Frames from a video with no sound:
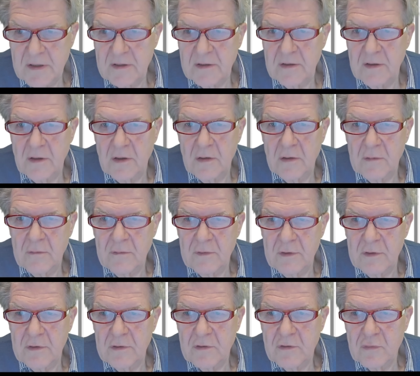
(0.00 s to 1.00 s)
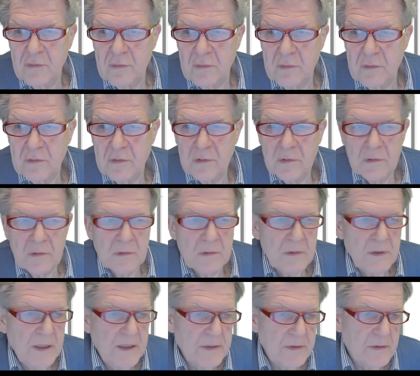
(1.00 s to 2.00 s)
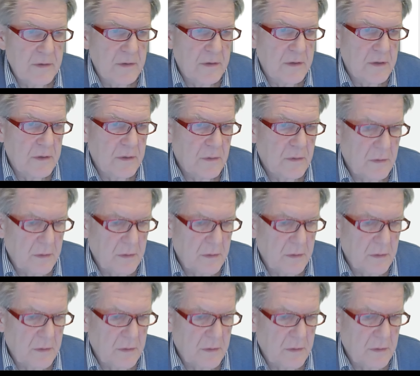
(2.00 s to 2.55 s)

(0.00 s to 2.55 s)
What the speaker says: now we should enter here all the